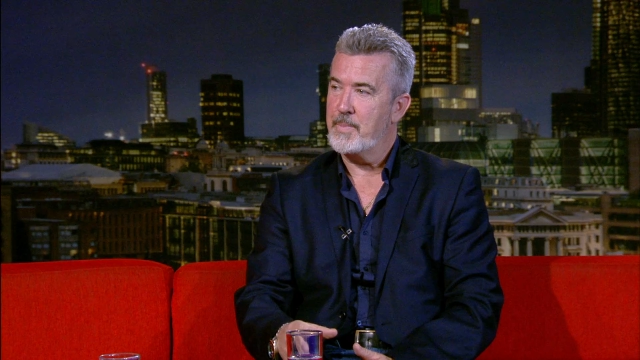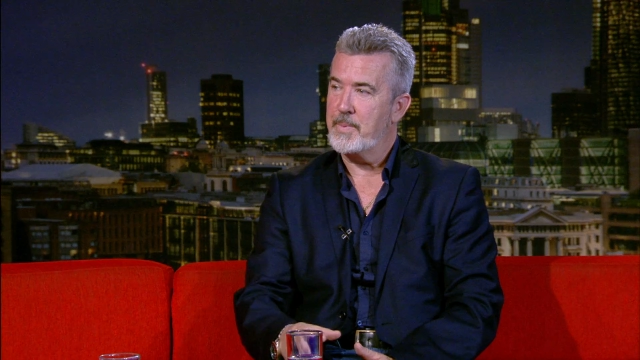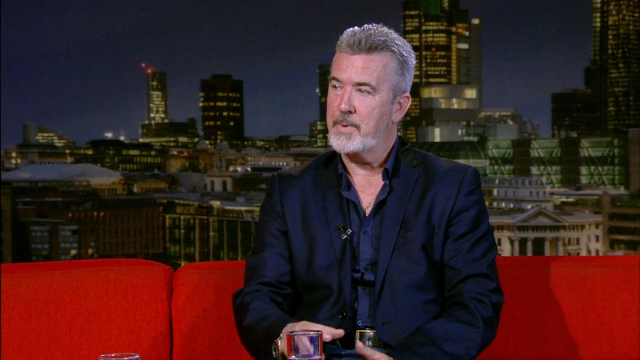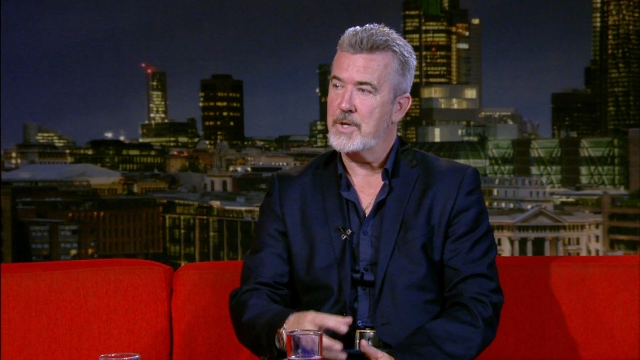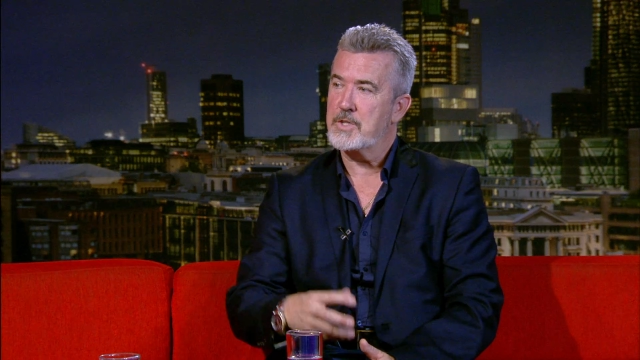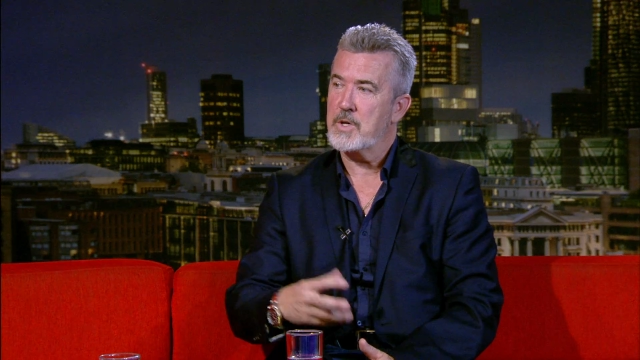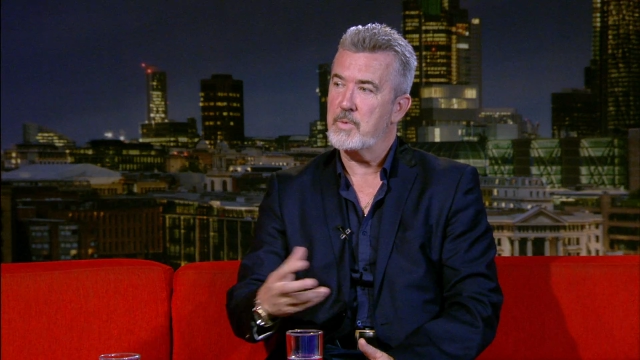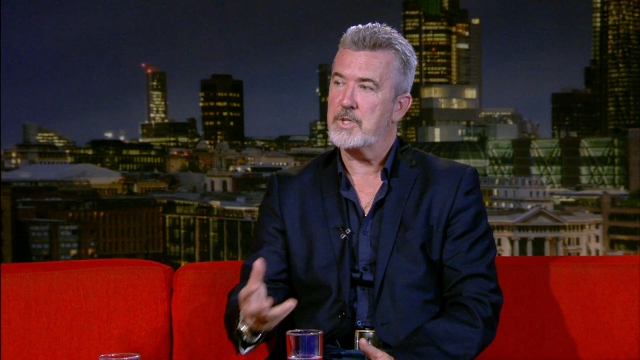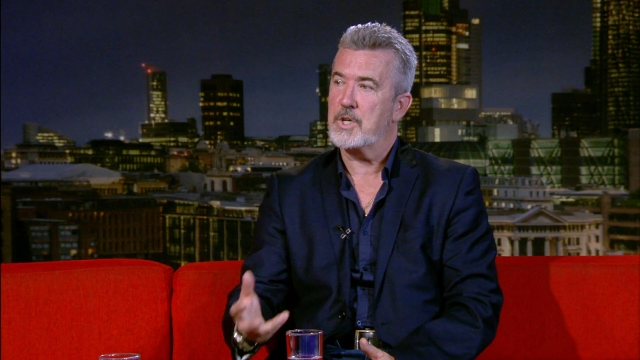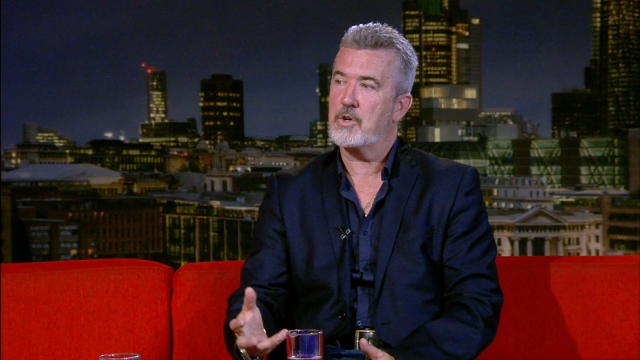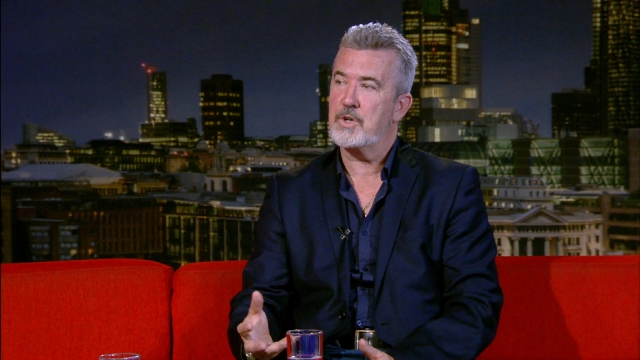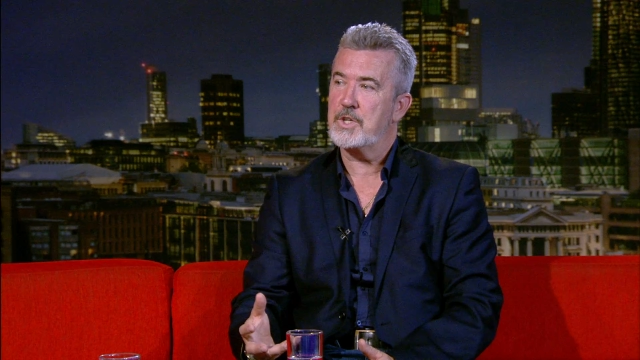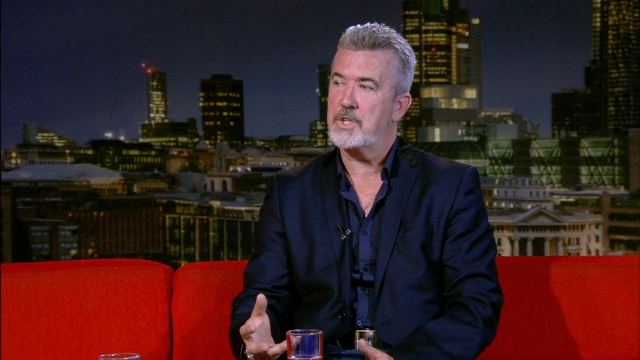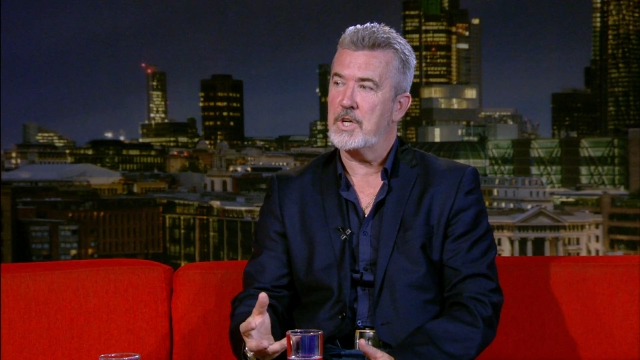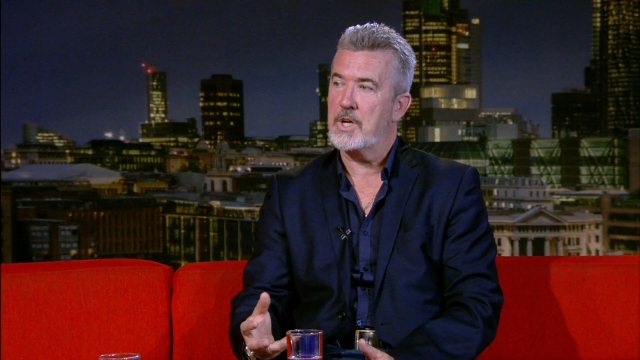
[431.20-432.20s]
because I was a
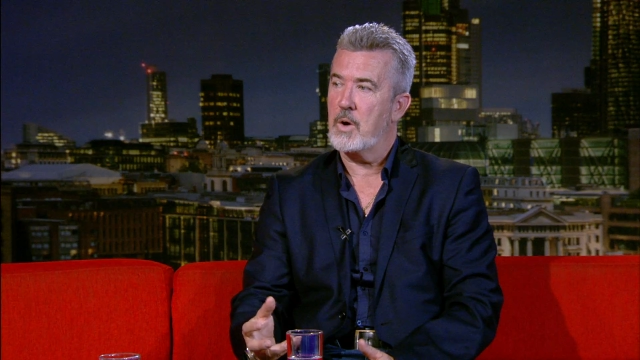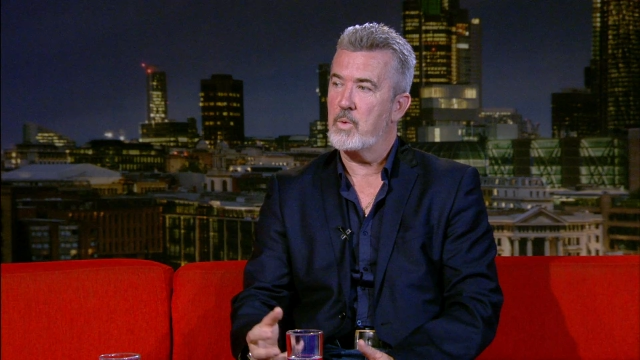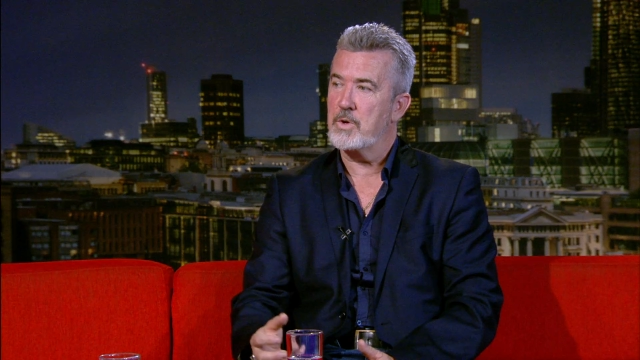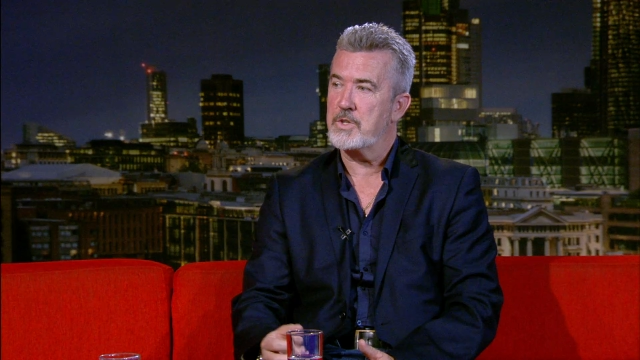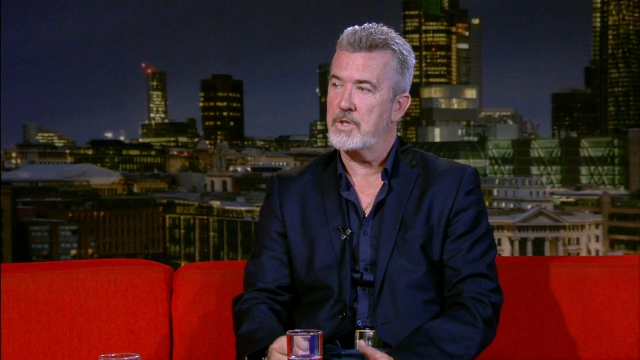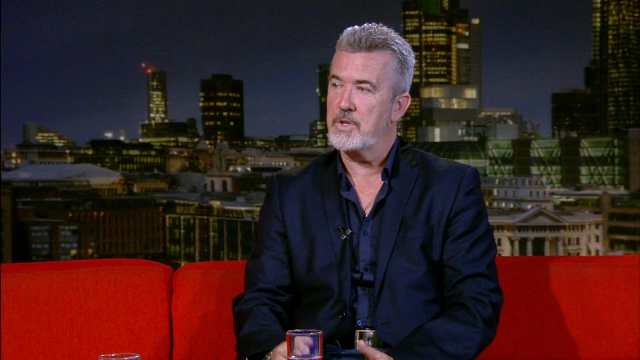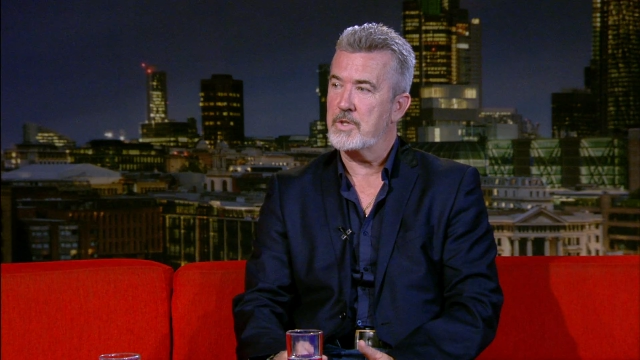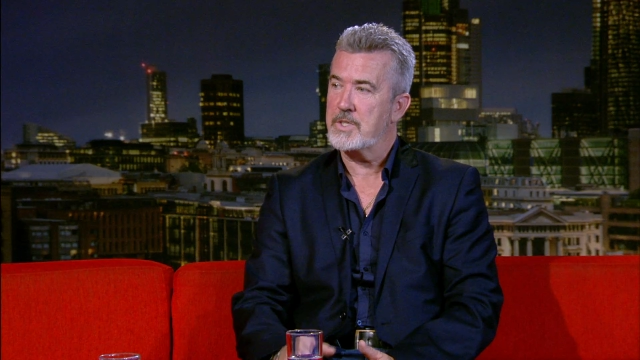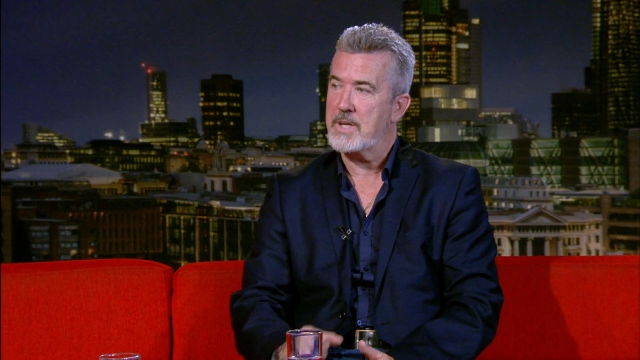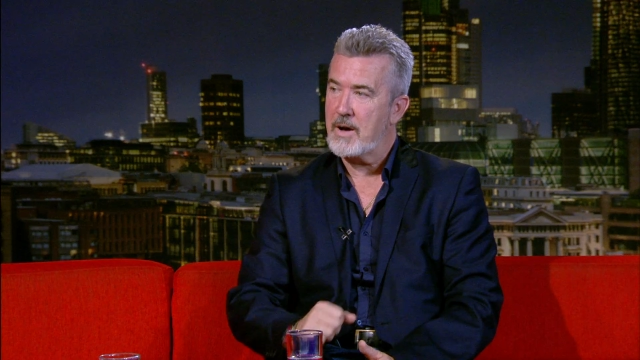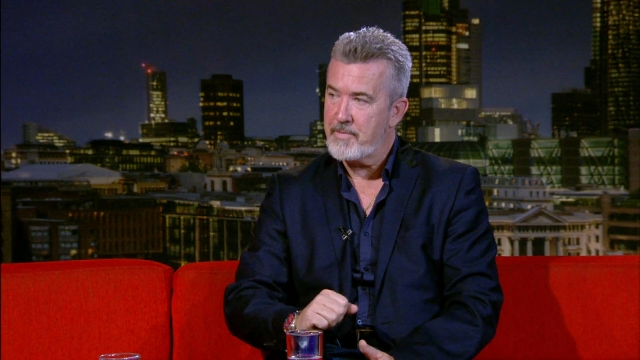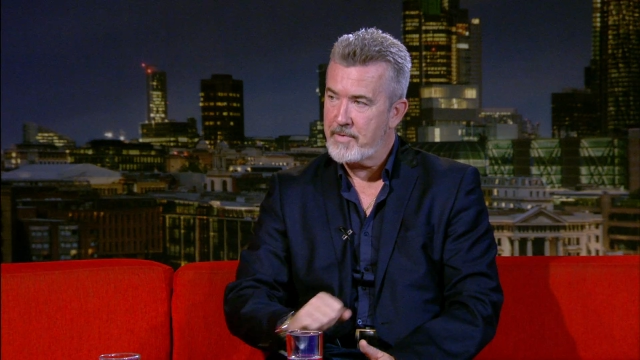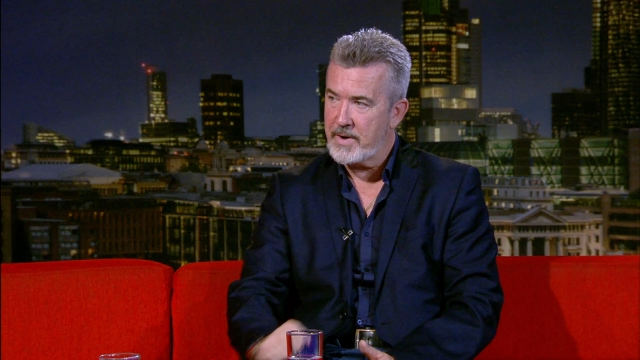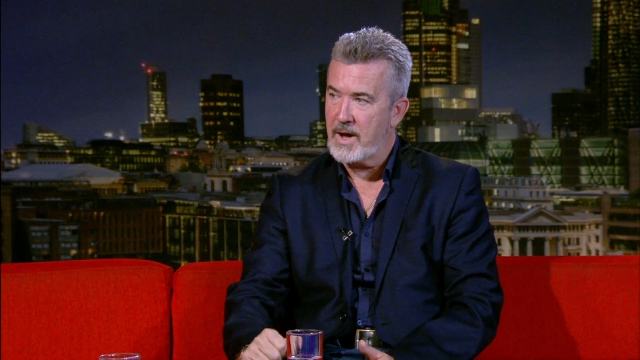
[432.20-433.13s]
Christian, I wasn't tough